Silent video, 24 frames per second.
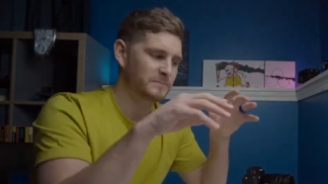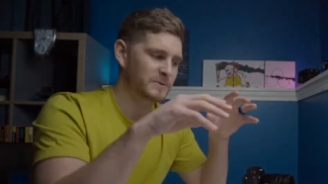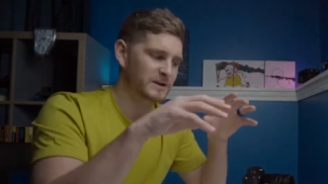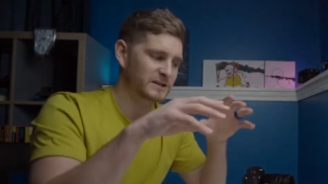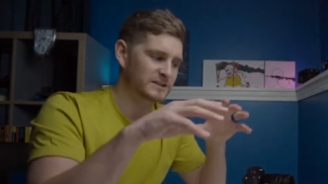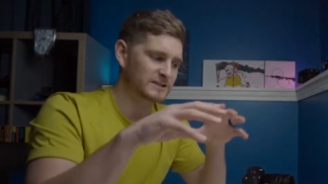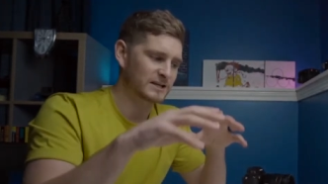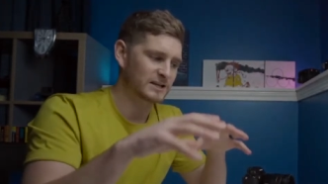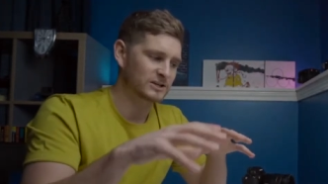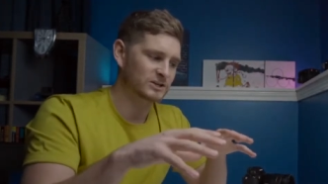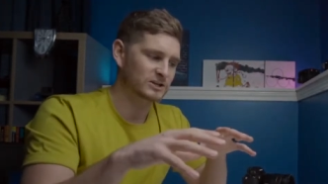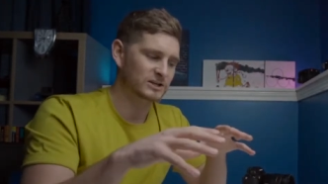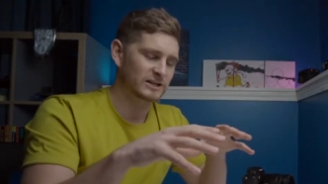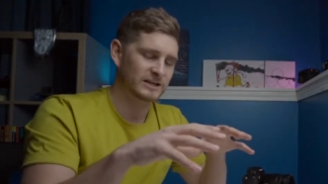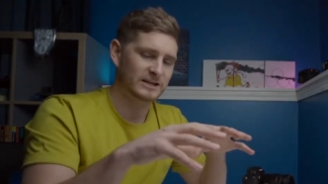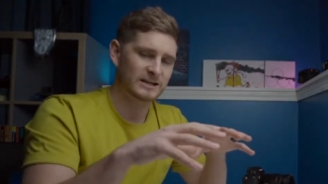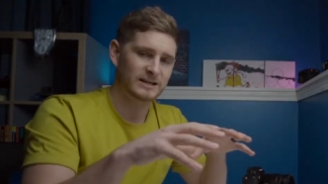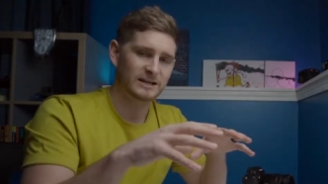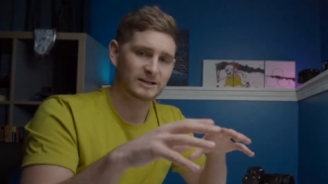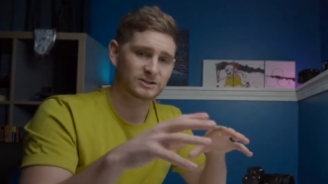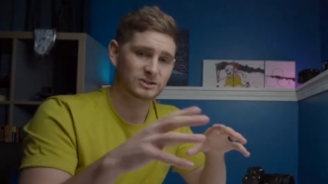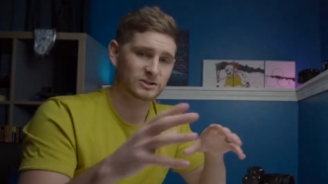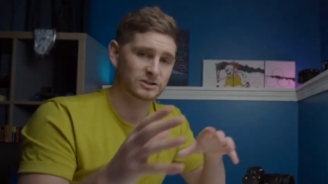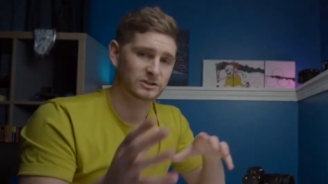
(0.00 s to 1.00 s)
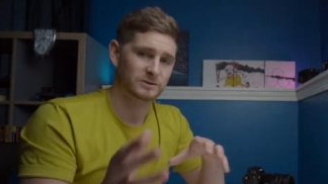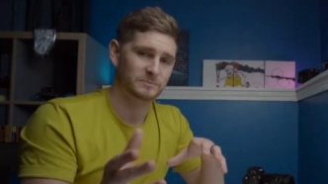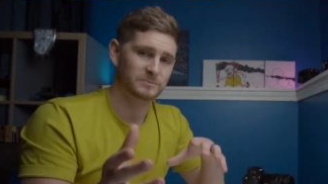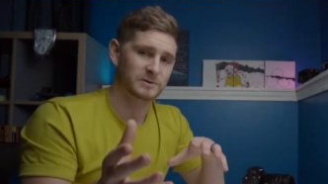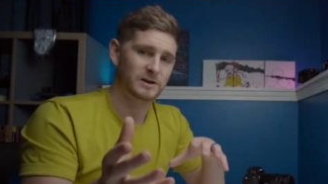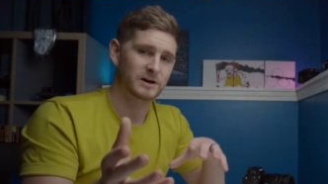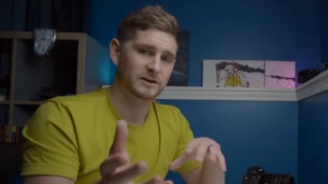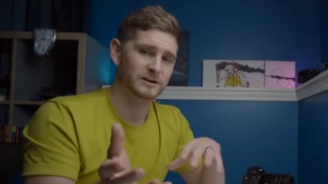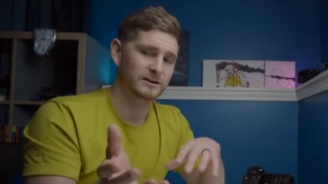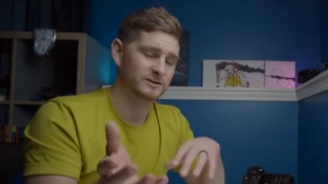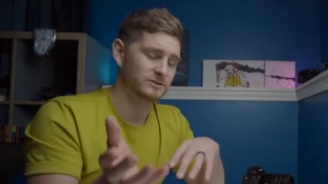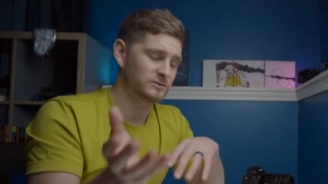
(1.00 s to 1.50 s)
But essentially, it's just a
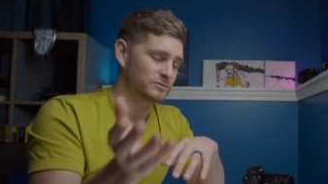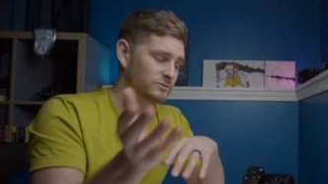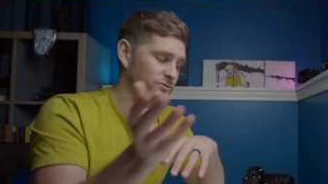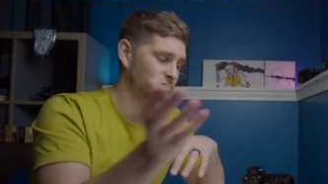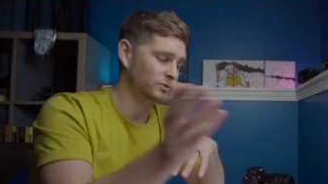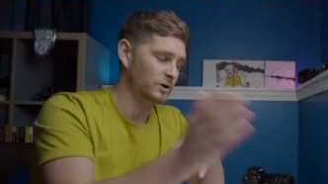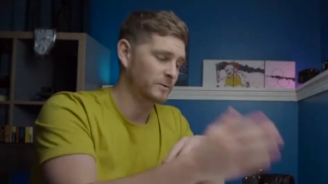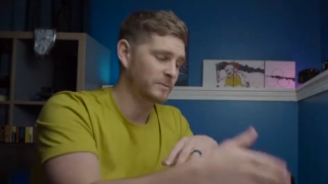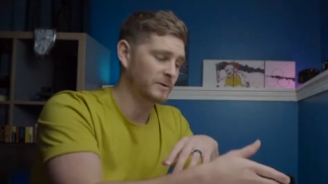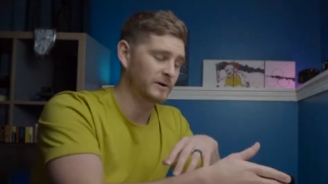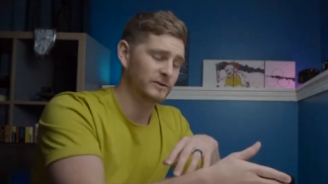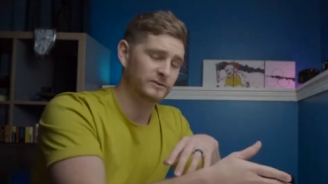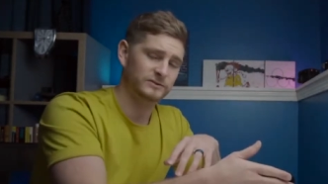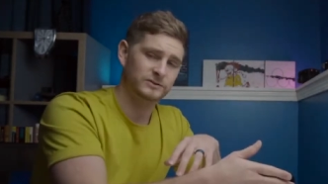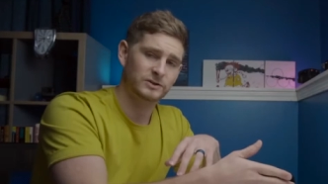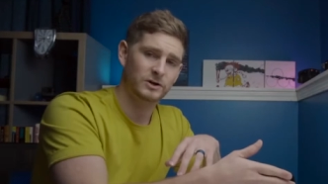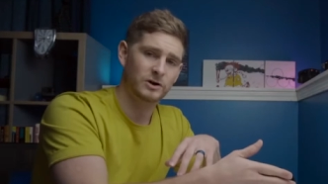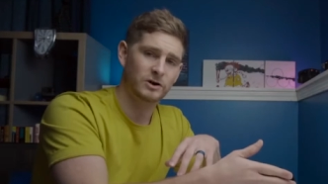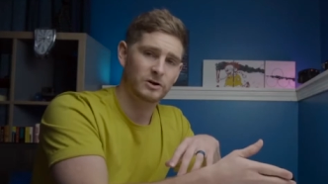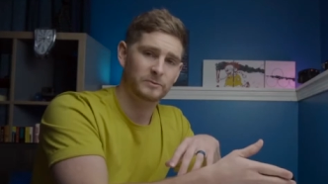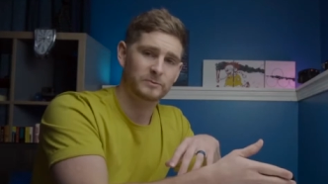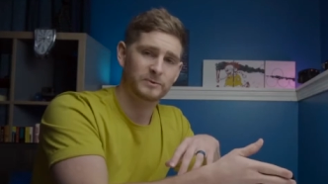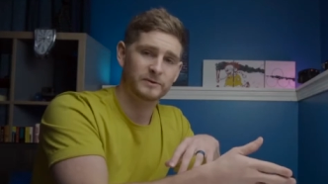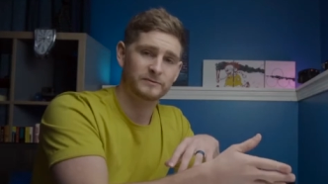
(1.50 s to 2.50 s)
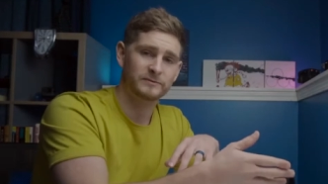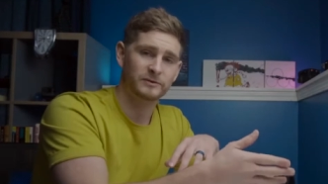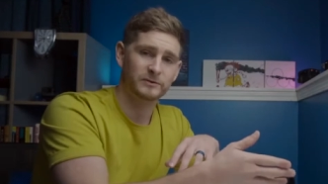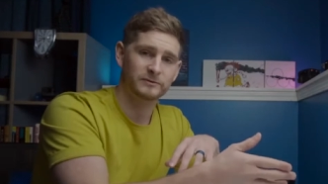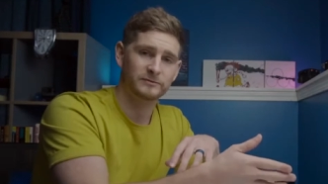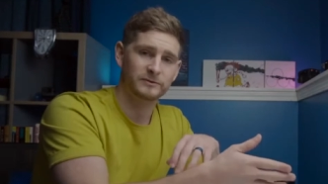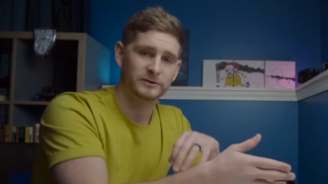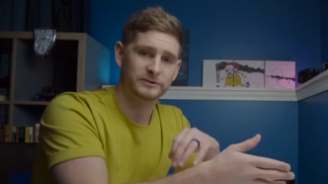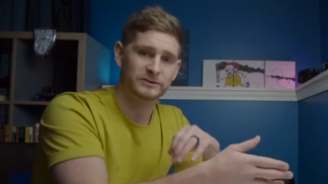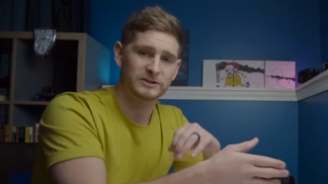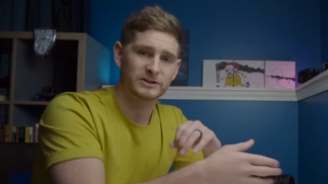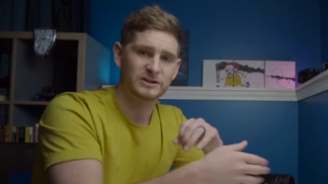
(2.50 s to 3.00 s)
plugin you drop on top of your
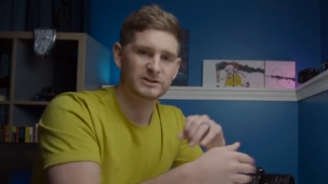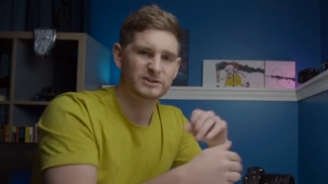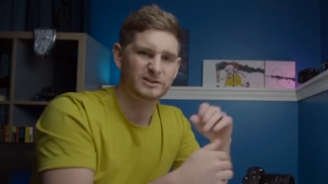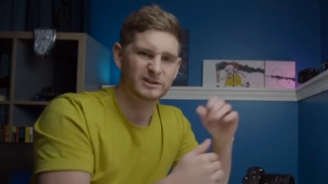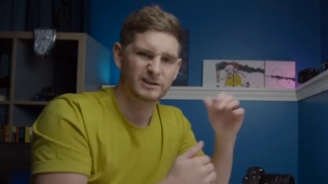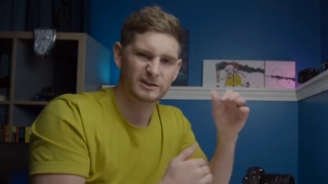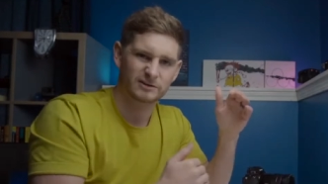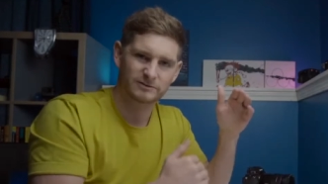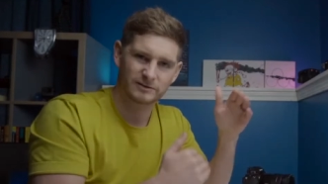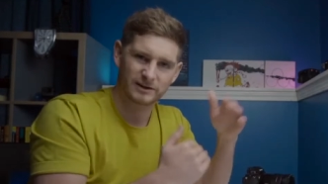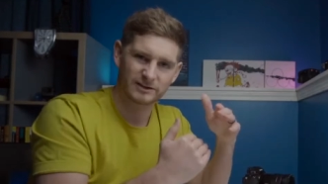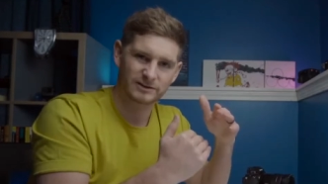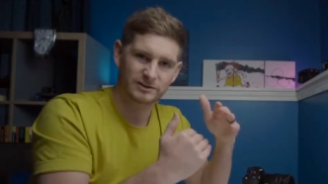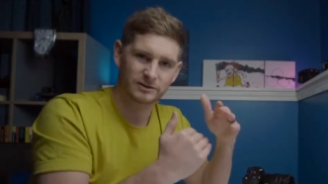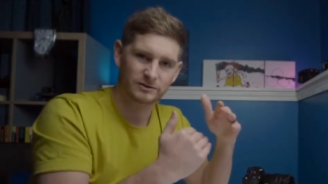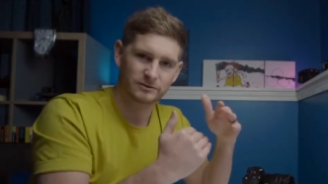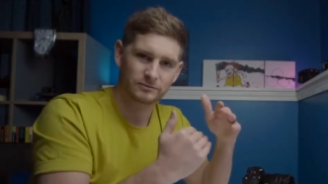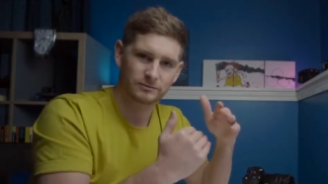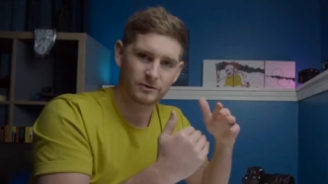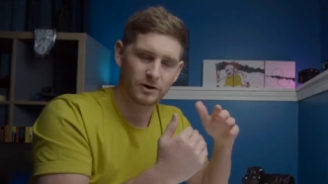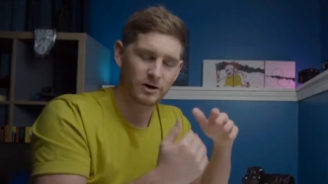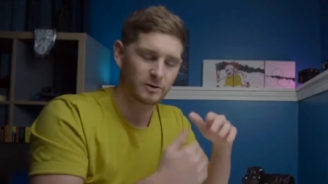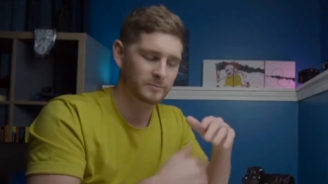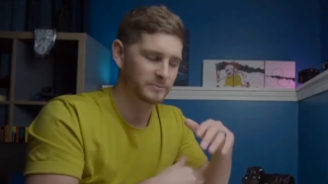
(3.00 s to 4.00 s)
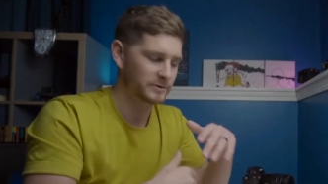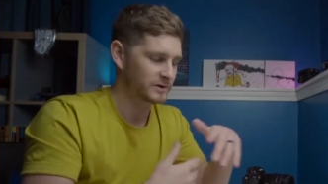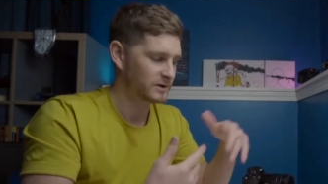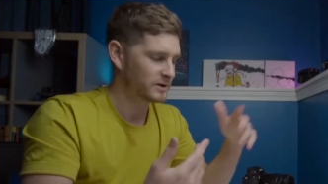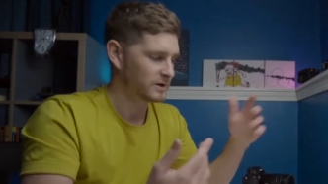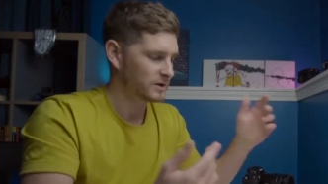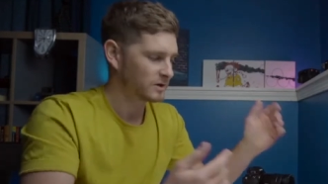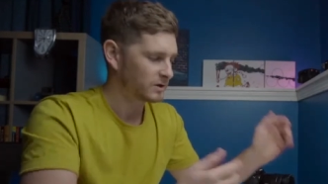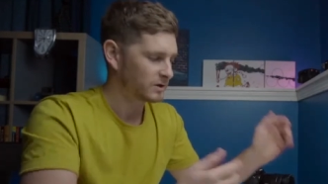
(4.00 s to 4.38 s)
footage and it creates a crop.